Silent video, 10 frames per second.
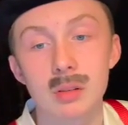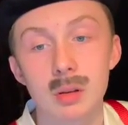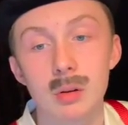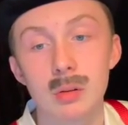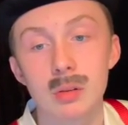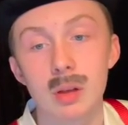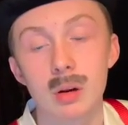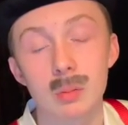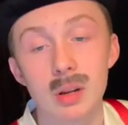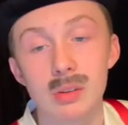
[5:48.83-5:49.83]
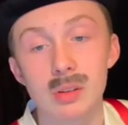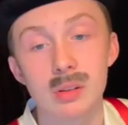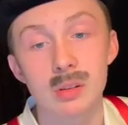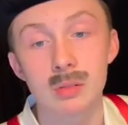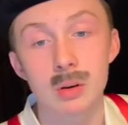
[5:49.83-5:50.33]
codes that are racially
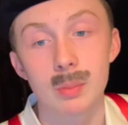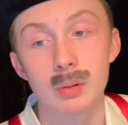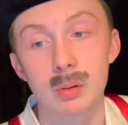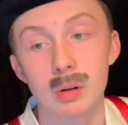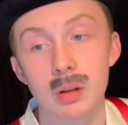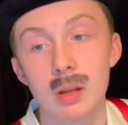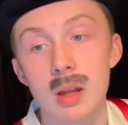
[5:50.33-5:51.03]
discriminatory,